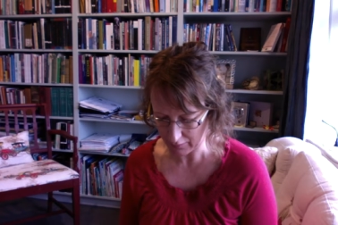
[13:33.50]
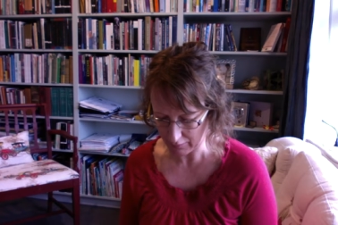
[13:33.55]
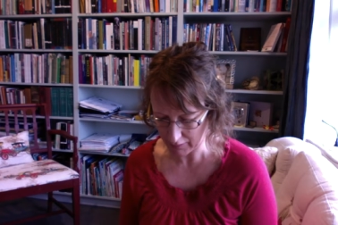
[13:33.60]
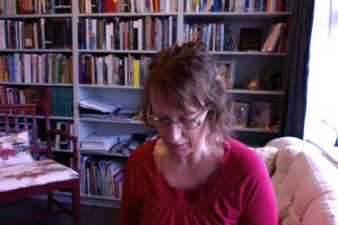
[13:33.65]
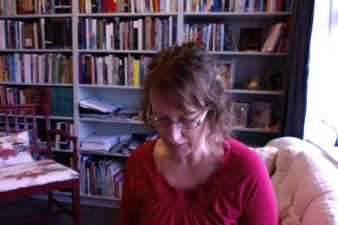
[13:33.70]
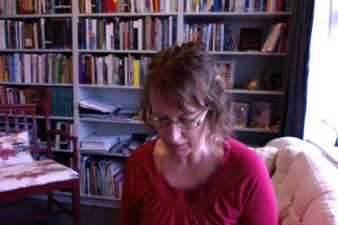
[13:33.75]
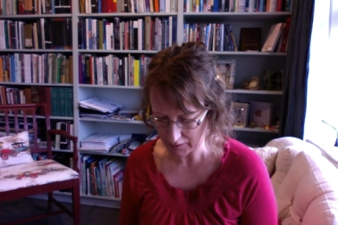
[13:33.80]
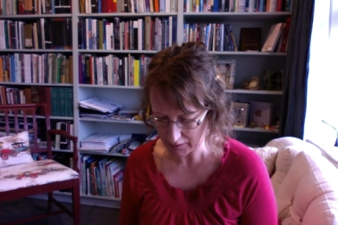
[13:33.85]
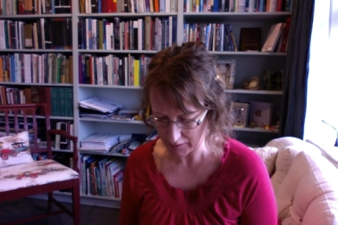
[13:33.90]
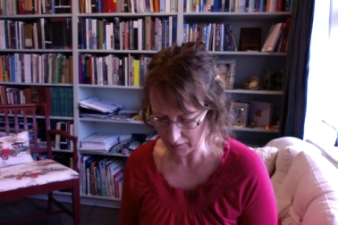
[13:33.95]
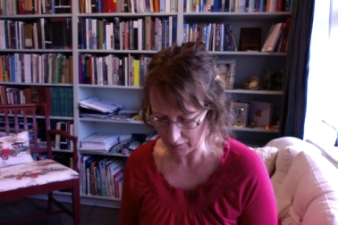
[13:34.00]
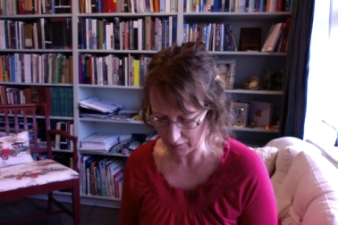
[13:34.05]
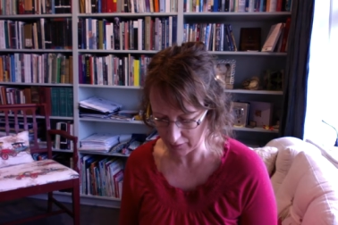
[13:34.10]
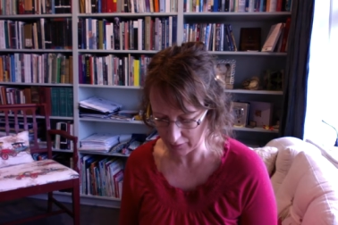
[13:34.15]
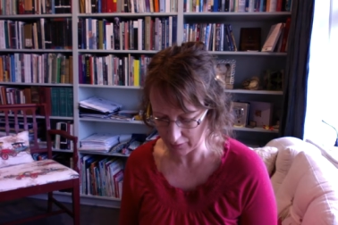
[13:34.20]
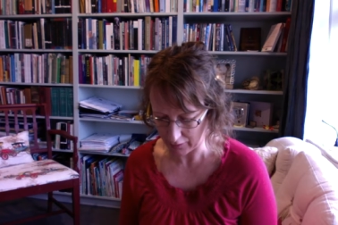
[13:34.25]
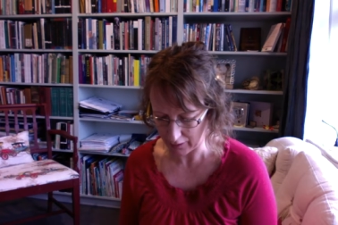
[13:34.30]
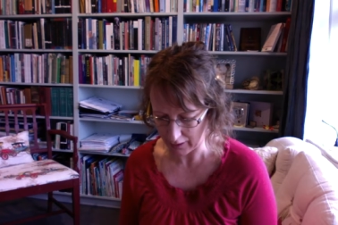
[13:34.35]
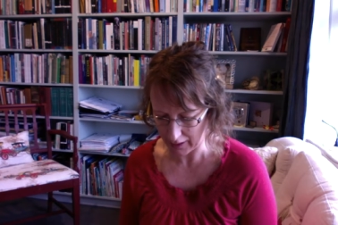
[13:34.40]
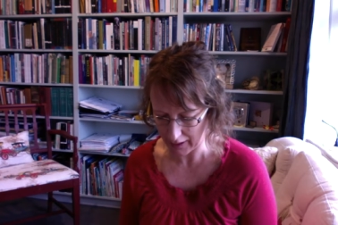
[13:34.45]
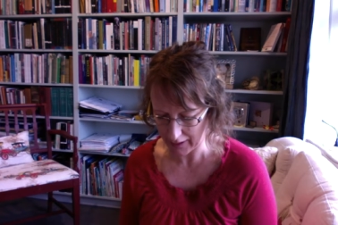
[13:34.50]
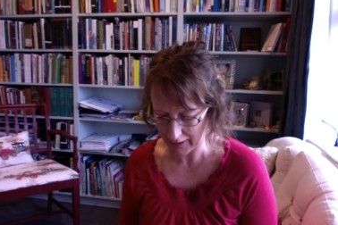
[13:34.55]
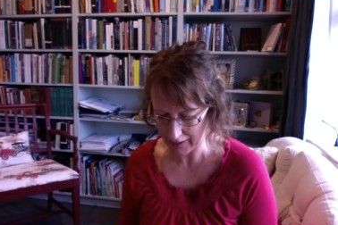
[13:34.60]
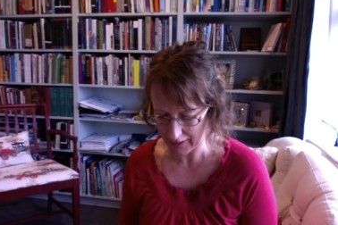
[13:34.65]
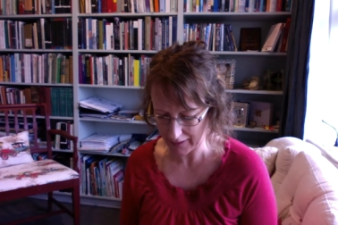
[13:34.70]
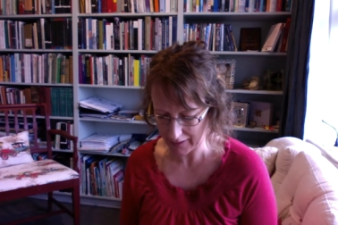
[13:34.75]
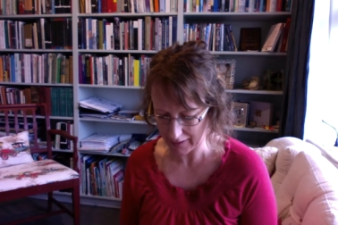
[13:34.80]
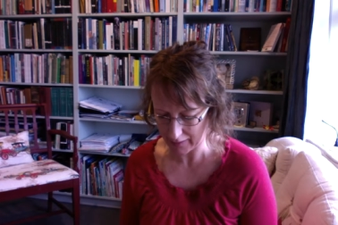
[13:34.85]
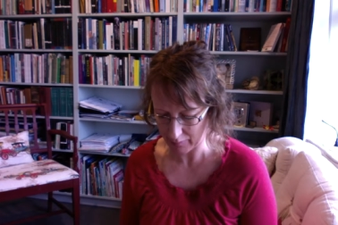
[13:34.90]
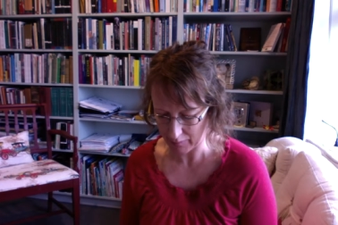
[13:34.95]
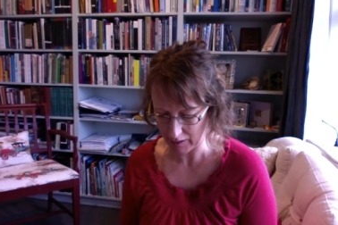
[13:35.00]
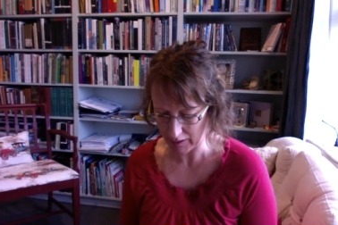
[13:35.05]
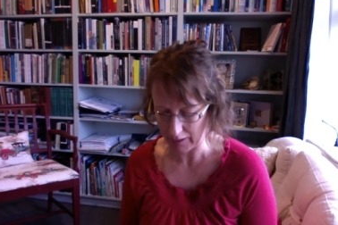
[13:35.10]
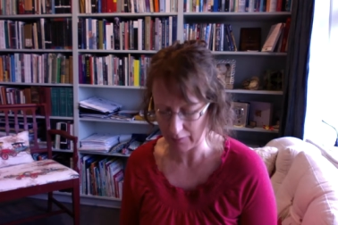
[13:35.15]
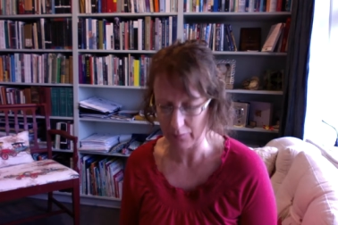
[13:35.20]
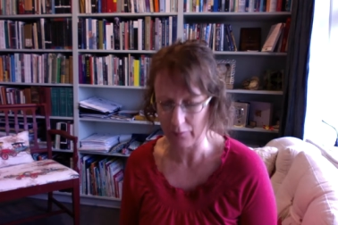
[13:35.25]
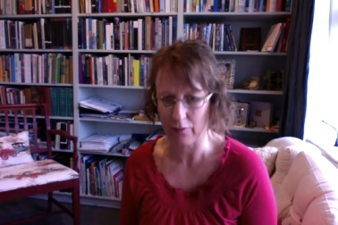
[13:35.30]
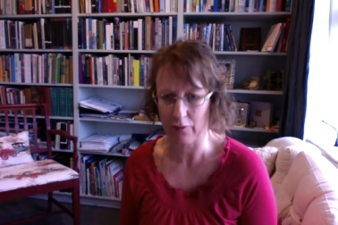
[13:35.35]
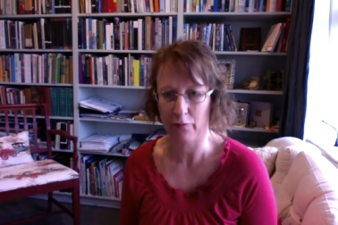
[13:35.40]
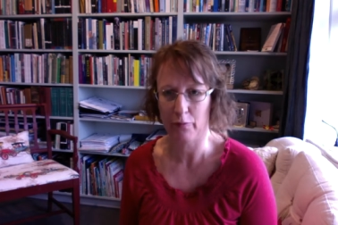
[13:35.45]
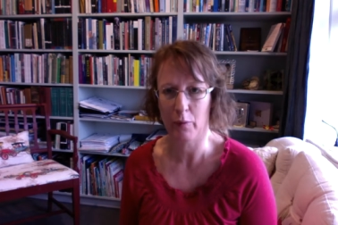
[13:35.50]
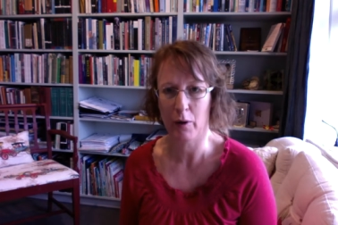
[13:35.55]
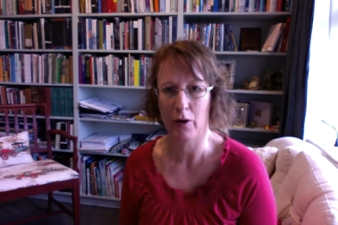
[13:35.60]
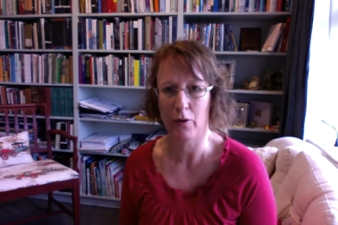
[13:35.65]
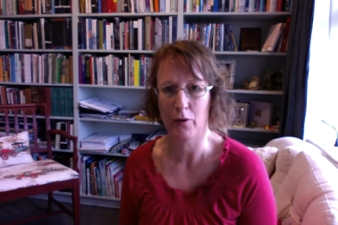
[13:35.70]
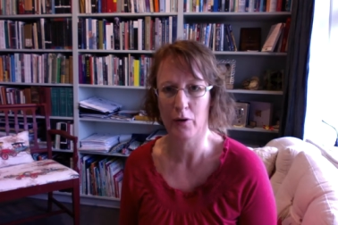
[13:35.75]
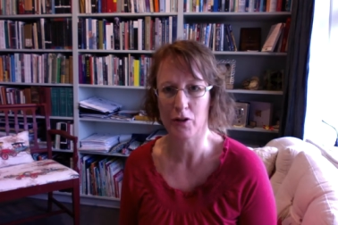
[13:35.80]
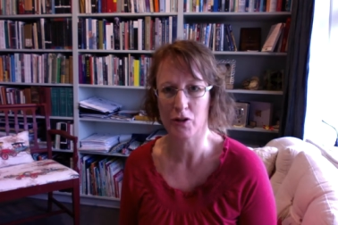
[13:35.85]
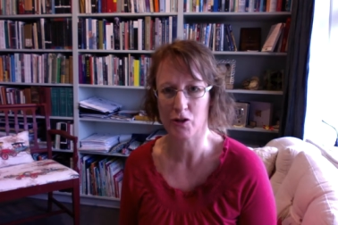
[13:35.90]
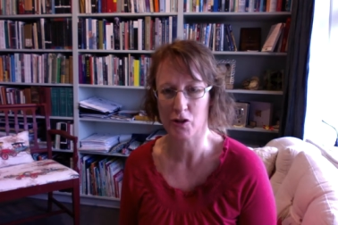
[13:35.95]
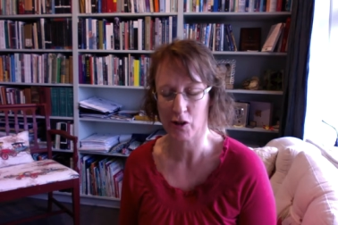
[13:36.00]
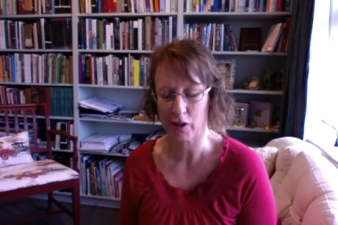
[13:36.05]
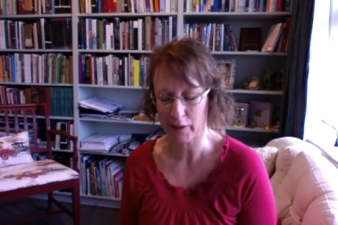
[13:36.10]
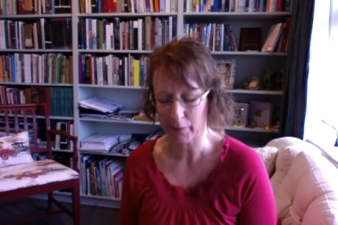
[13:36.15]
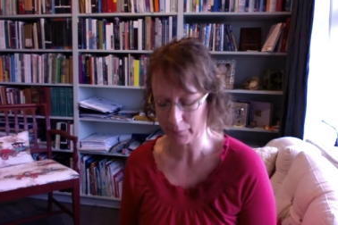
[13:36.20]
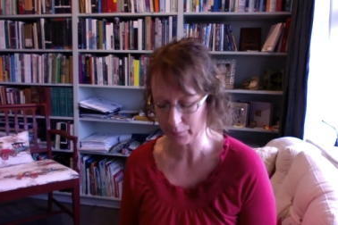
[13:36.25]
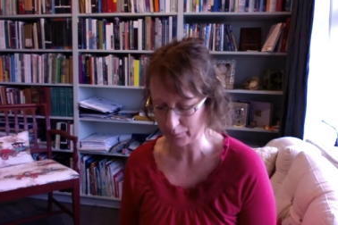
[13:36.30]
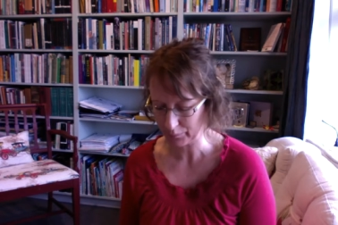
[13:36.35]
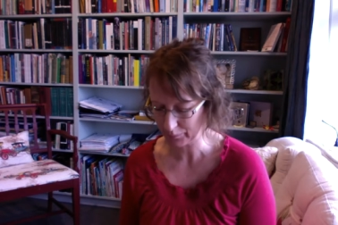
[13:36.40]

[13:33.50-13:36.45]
read to you. I am a lover of poetry